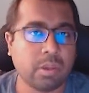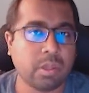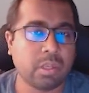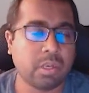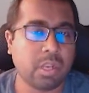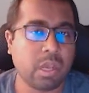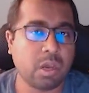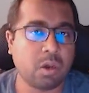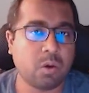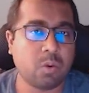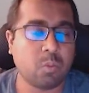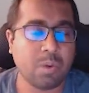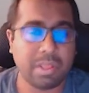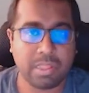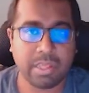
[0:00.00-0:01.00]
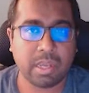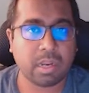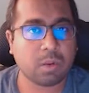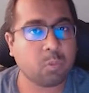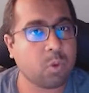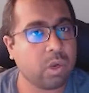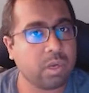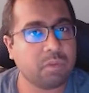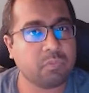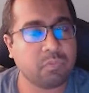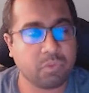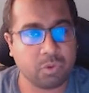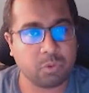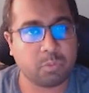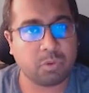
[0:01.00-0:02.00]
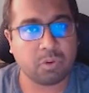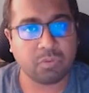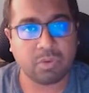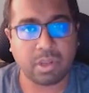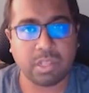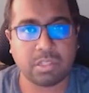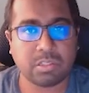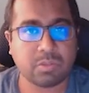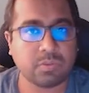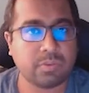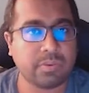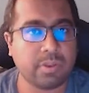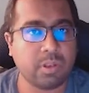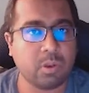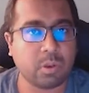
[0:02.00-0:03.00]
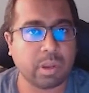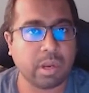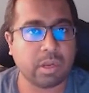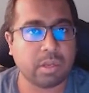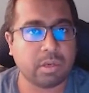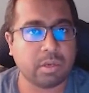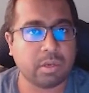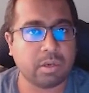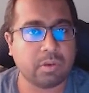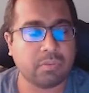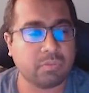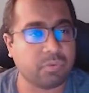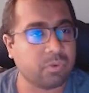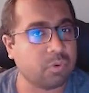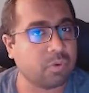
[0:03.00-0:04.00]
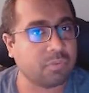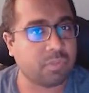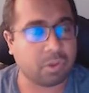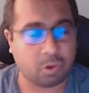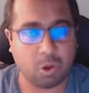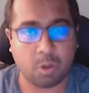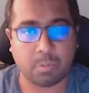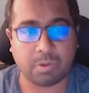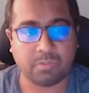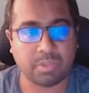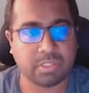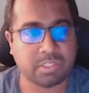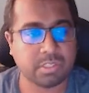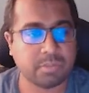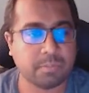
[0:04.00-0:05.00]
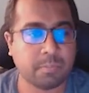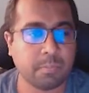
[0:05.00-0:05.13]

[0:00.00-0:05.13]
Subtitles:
Now, while there are quite a few profiles, we'll look at a few of the common ones.